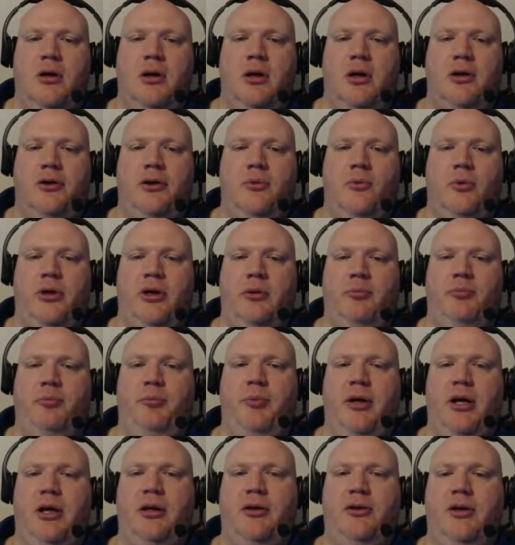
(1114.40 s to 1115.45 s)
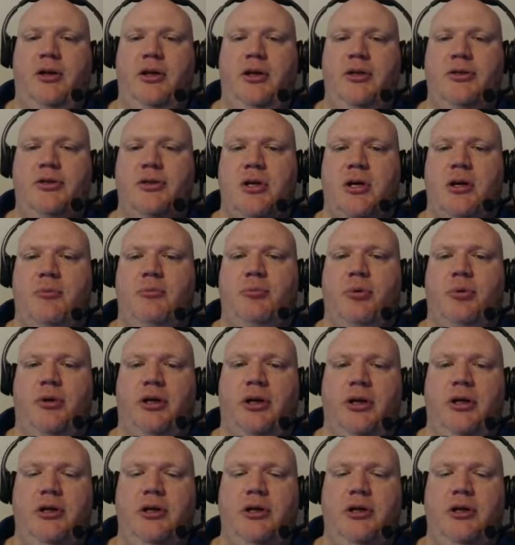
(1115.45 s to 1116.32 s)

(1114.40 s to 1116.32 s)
And then we can pick these up pretty